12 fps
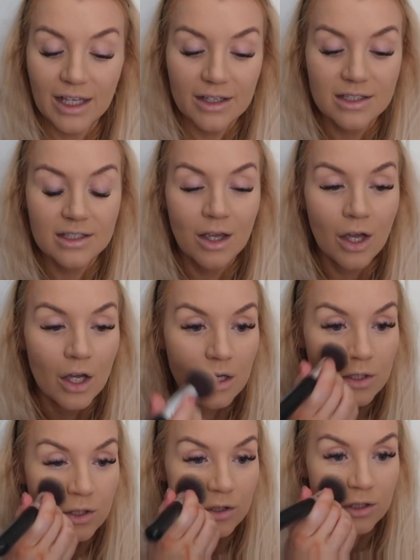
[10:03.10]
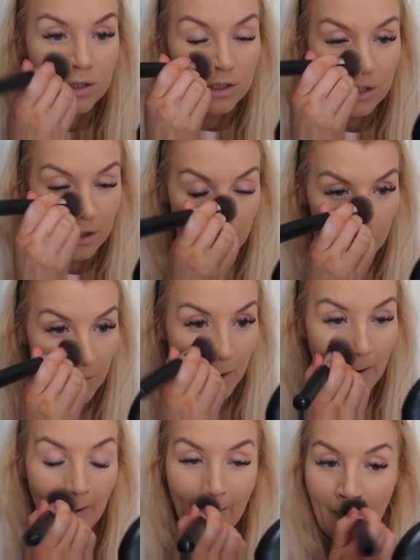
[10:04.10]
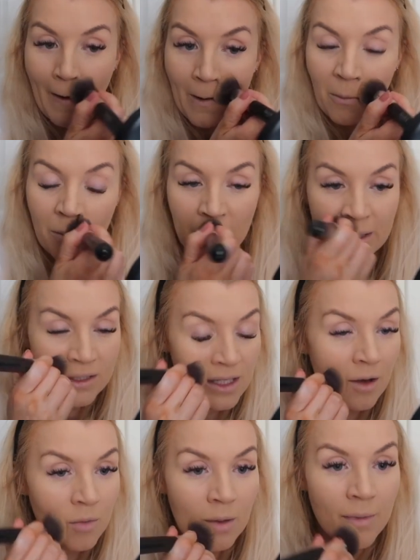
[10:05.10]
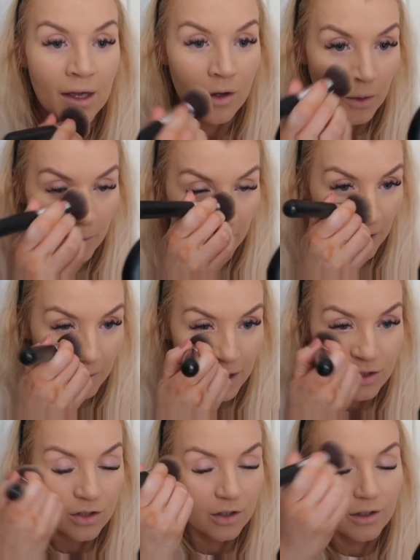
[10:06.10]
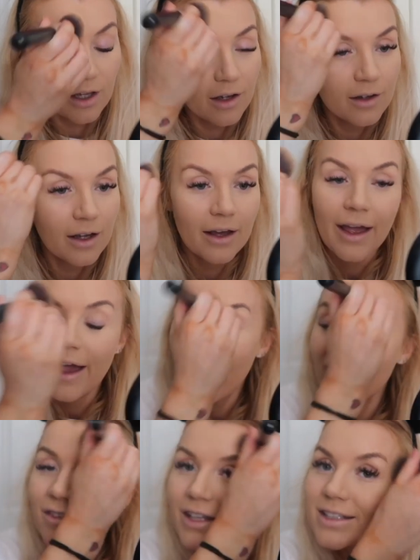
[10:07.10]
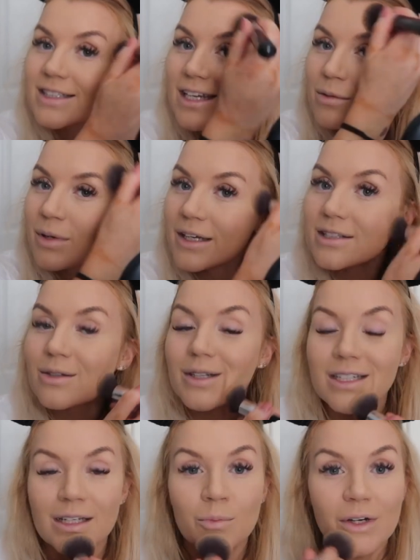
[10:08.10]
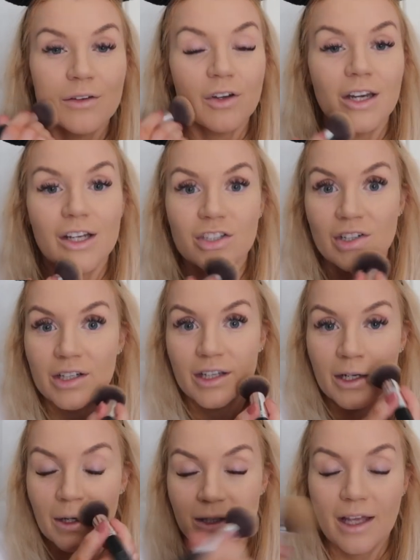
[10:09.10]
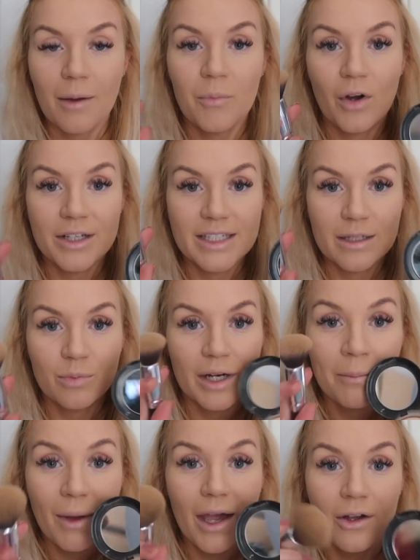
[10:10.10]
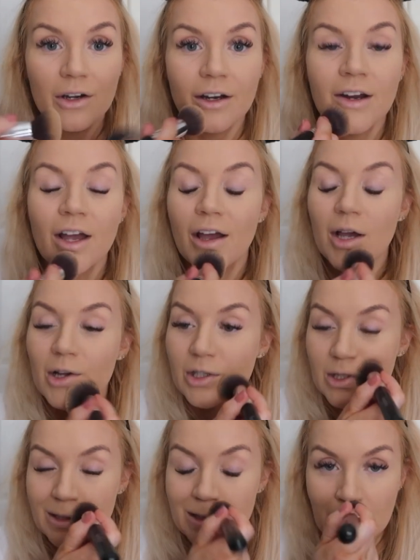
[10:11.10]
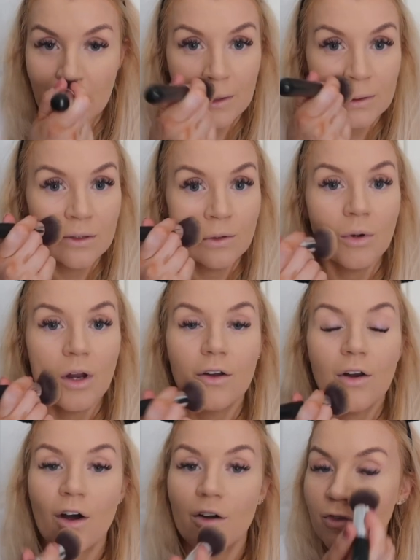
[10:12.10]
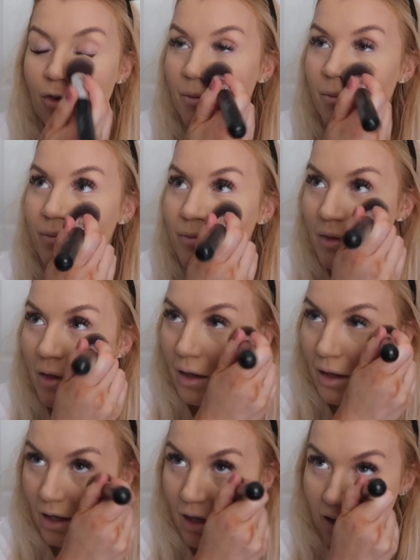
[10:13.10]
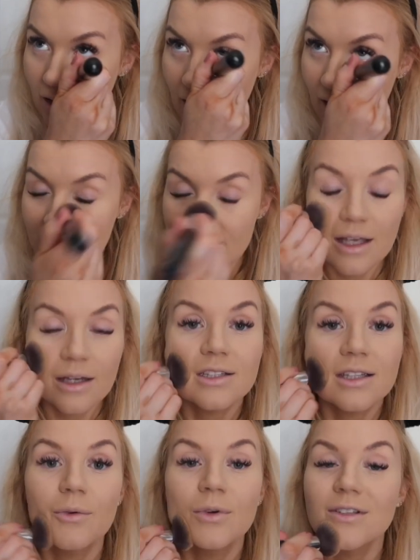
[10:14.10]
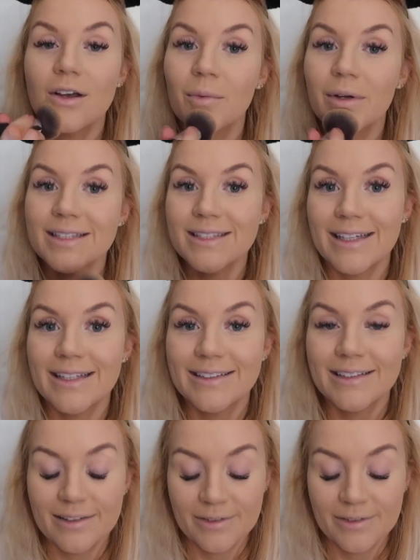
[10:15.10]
this just to reset my makeup and make sure that everything stayed in place. So I didn't bring foundation or anything like that, but I did bring powder just to blot off any excess that was on my skin.